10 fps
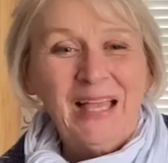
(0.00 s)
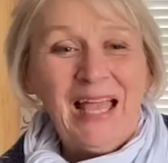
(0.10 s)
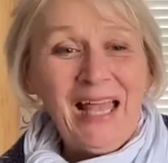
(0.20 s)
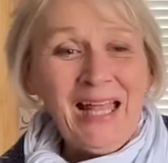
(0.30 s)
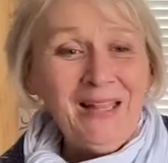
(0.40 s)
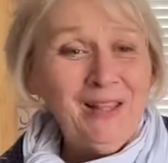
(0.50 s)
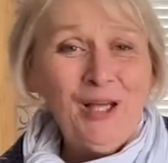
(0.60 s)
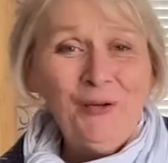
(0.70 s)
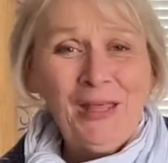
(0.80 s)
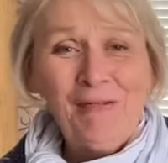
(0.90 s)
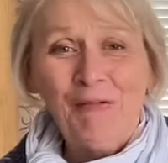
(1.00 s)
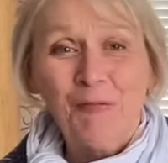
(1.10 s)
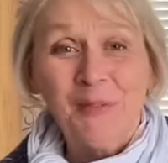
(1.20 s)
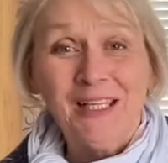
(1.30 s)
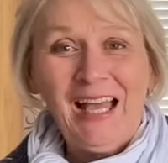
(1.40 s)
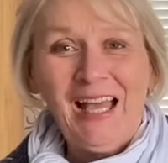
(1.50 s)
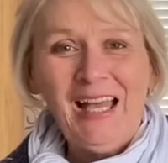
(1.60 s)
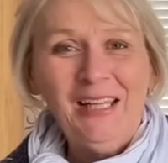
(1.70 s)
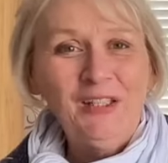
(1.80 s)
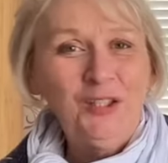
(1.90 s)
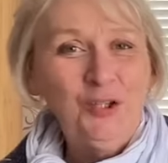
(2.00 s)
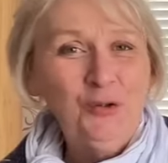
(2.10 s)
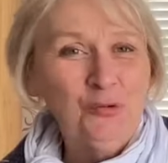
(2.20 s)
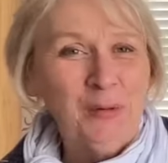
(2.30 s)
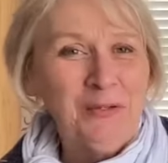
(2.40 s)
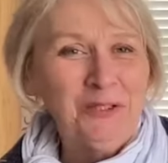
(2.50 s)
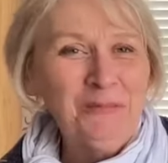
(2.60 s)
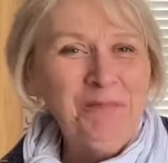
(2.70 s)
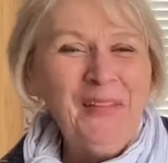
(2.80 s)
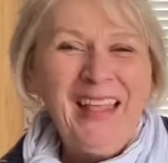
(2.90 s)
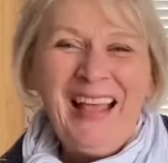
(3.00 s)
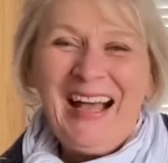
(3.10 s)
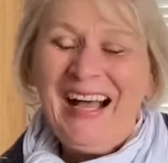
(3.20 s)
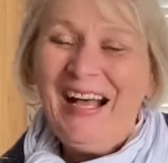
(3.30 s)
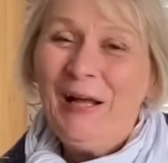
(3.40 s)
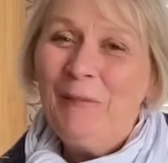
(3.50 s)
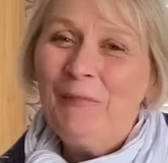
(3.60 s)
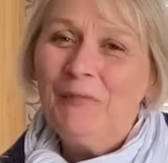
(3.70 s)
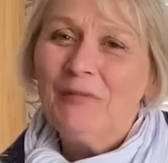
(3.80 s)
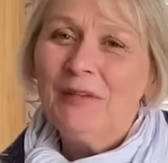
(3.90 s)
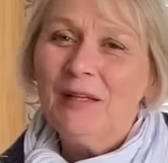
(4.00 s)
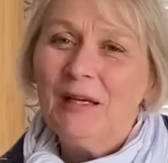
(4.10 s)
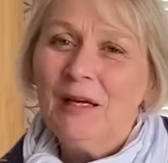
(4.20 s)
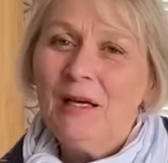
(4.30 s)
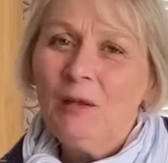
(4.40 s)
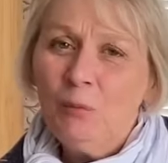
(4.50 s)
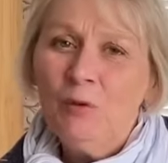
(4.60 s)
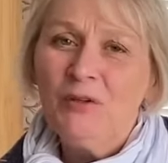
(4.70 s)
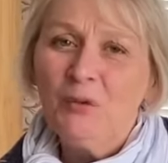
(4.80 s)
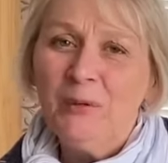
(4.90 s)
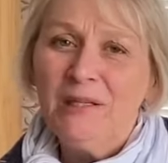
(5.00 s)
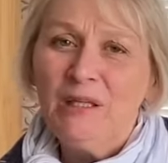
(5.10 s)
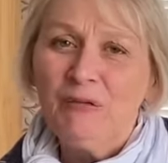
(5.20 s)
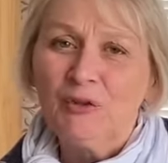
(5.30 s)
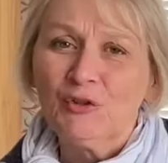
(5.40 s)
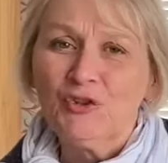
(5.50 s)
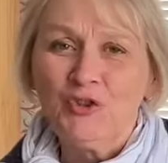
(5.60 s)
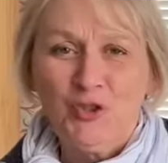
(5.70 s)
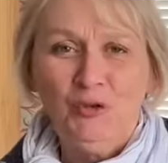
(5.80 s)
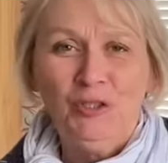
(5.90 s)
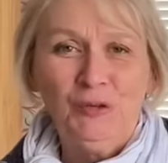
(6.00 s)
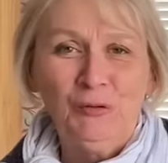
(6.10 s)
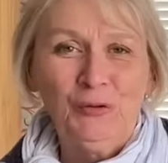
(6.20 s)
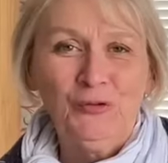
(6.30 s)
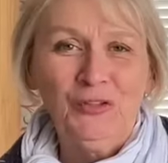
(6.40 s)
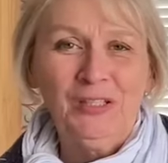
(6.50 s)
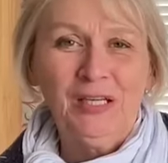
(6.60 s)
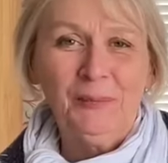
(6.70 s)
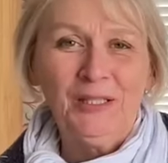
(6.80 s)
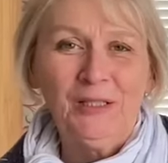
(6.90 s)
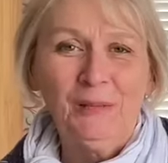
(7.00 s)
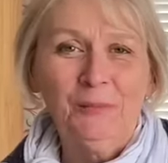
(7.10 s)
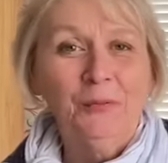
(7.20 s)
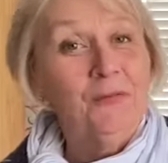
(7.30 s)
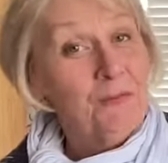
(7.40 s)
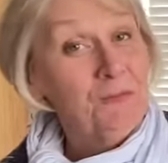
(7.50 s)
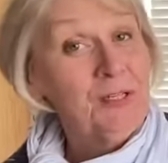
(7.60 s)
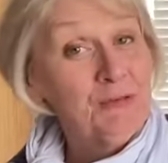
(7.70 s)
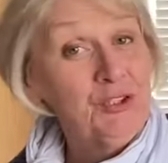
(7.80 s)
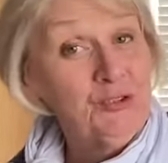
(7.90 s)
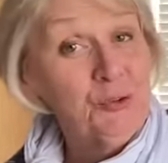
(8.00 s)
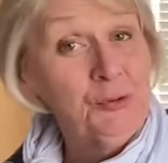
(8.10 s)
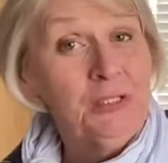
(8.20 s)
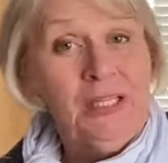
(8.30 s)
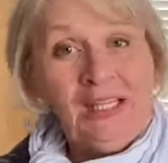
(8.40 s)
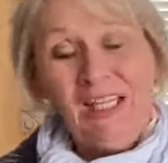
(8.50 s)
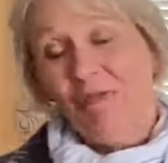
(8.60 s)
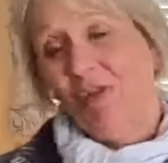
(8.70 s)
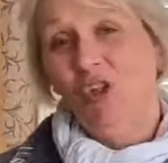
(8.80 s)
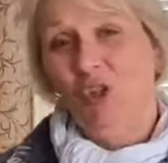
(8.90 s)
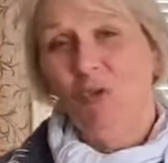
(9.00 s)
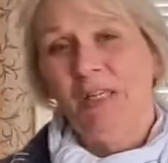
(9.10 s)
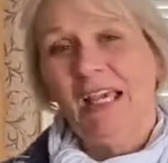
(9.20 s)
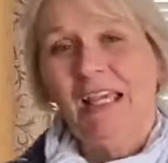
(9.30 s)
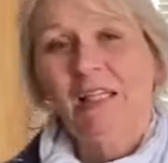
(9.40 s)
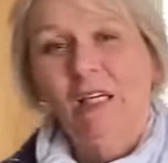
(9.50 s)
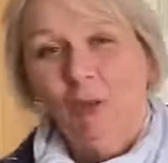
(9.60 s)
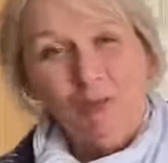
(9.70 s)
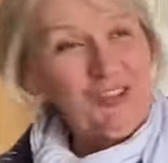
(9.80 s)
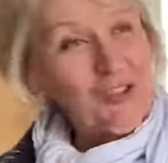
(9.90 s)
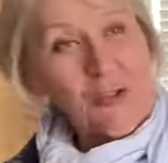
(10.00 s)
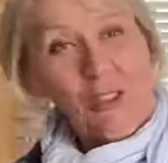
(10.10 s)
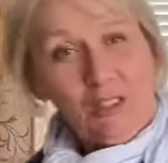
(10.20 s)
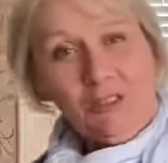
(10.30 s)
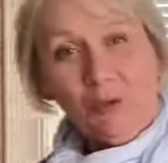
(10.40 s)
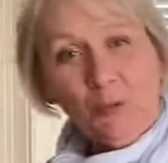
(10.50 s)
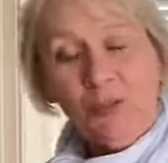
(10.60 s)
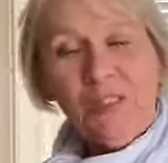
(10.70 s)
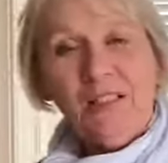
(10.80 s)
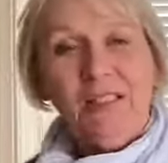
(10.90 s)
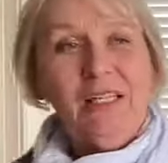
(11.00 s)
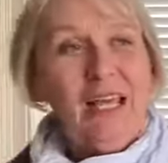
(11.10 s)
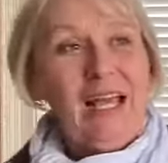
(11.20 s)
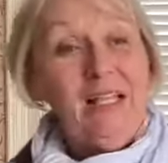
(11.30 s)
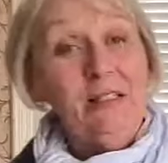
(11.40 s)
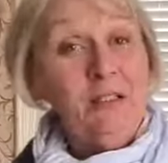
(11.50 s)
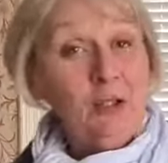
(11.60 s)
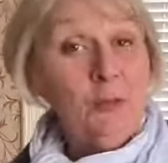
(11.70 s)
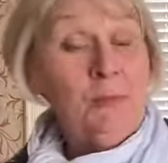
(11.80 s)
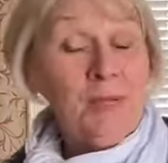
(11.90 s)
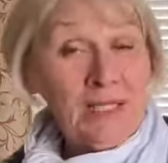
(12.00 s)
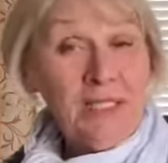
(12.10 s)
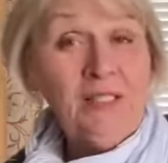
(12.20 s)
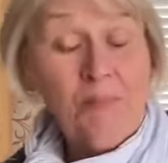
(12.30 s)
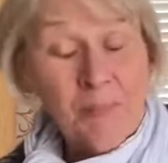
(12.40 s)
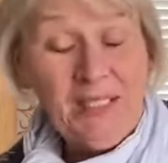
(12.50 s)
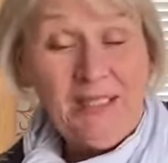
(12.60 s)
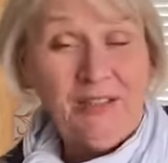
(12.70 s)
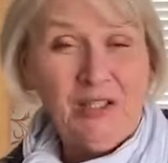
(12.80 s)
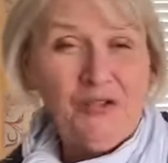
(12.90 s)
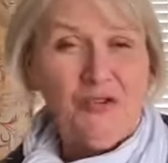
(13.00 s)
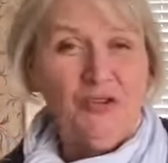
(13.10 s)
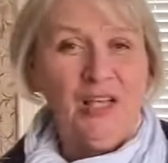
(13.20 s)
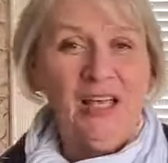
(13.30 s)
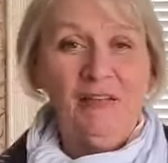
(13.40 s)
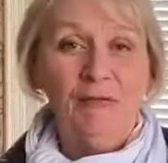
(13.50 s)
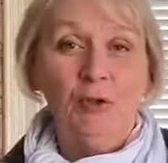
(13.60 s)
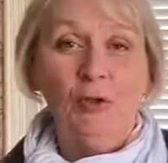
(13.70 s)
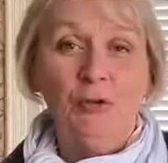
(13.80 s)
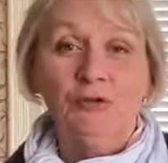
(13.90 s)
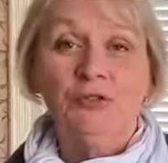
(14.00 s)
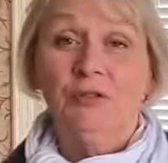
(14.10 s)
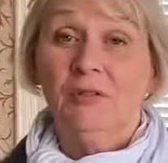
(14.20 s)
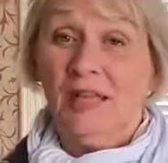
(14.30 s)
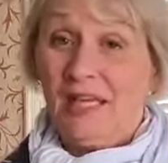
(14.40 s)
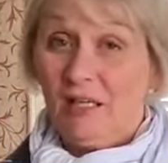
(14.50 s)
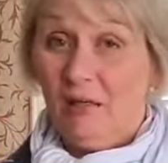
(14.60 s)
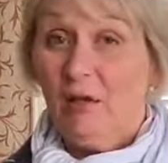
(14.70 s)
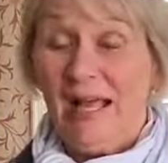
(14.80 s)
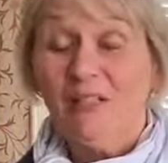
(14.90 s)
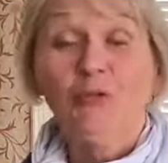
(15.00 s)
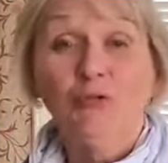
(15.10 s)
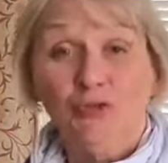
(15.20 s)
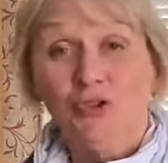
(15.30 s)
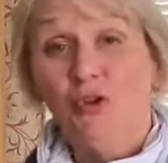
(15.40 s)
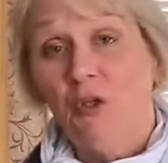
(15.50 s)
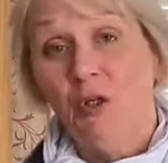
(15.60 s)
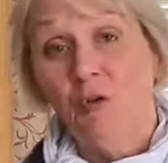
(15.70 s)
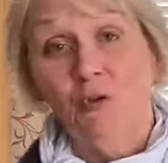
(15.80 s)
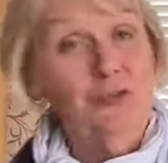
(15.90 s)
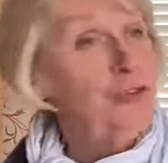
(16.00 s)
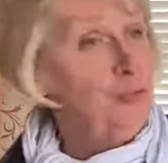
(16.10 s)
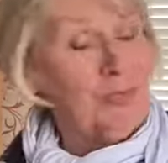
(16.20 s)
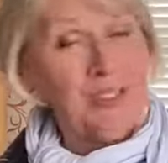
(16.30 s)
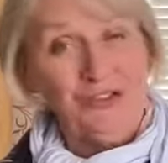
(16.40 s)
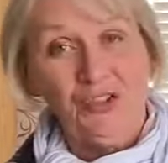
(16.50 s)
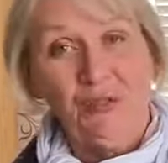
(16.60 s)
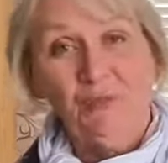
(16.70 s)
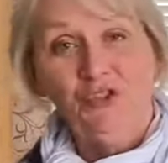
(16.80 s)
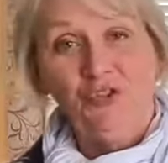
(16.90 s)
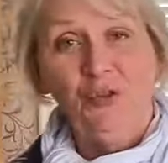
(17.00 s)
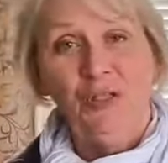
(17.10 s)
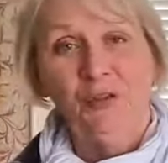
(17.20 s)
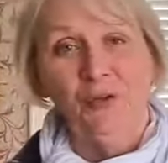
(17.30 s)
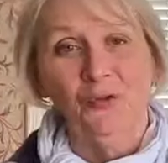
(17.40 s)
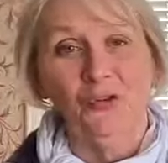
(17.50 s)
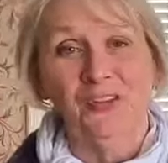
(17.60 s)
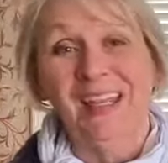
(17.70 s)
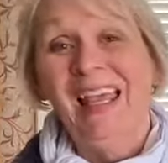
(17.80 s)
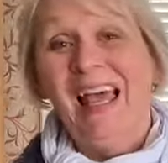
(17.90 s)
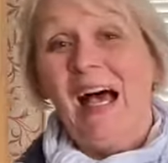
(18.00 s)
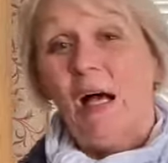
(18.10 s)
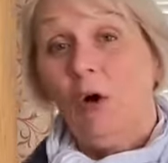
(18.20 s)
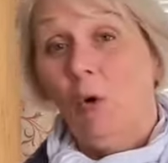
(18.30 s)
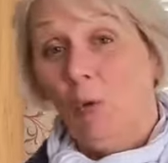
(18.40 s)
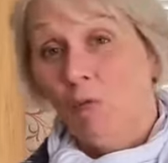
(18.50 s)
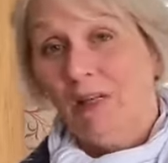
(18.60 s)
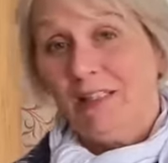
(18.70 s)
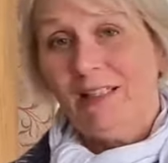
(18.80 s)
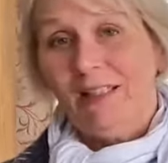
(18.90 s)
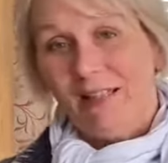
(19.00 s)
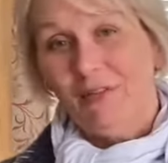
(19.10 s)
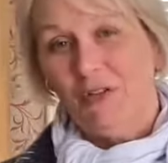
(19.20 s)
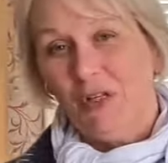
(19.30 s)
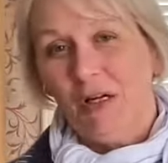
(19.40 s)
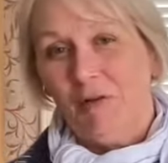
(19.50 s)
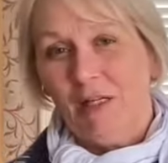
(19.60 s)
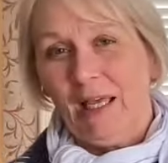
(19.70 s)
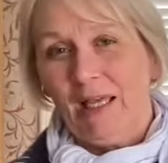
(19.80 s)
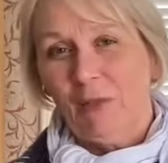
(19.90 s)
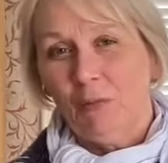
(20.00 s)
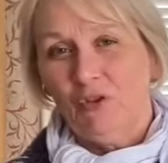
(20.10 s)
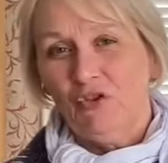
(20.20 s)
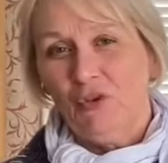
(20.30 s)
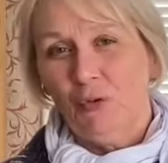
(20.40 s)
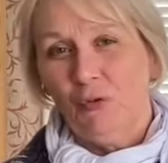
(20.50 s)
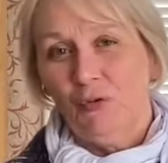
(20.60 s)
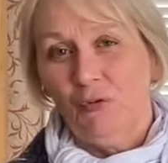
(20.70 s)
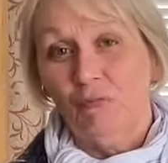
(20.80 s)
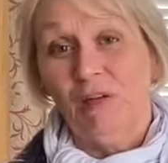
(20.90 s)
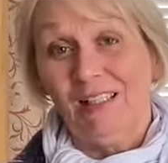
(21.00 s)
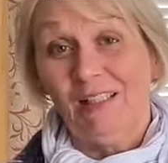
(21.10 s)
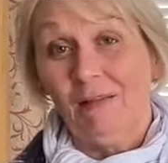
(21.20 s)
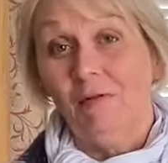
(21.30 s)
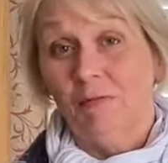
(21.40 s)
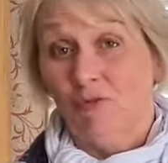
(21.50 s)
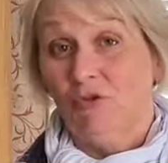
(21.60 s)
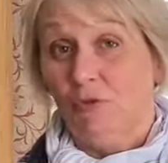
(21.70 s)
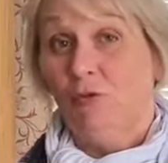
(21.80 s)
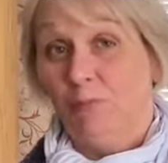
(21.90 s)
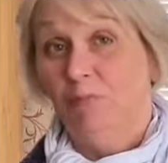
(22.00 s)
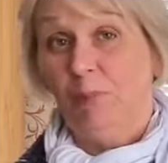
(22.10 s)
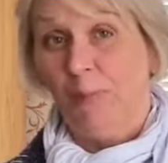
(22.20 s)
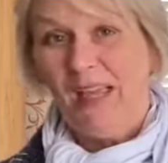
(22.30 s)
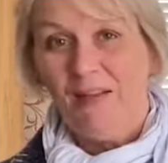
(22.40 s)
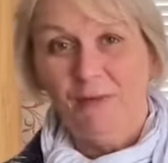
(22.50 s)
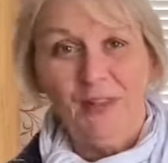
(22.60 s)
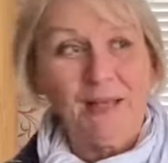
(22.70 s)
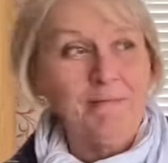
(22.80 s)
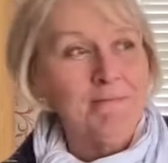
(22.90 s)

Hello there, everybody, and a huge welcome. Um, I wonder whether you've got a studio concert coming up very soon. Here in the UK, we're still hard at work, and I know many, many teachers have got their annual studio concert or their termly studio concert already in the diary and with students ready to prepare for that.